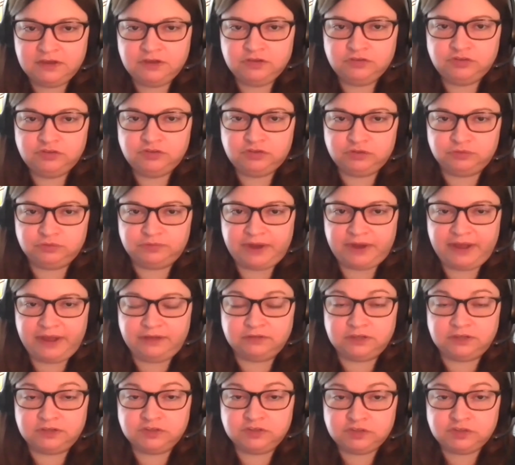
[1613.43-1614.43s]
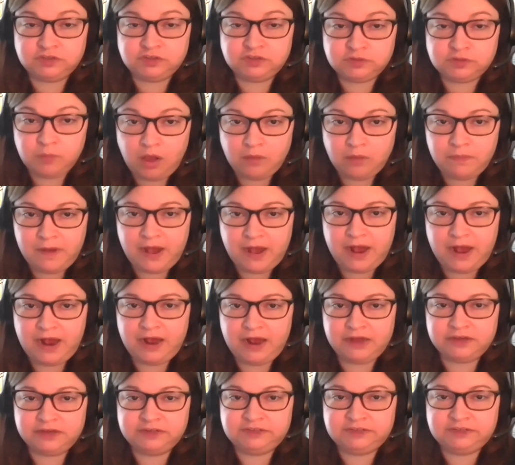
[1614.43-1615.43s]
surrounding
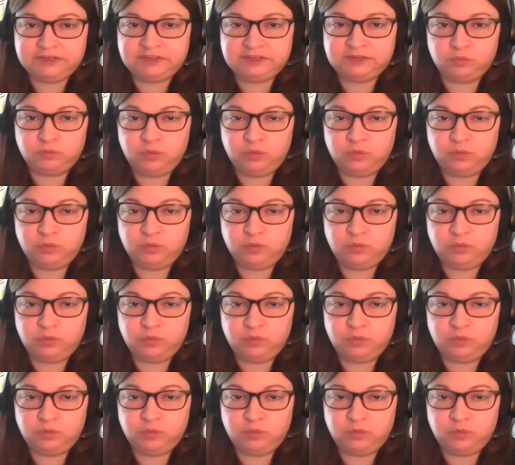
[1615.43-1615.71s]
smallpox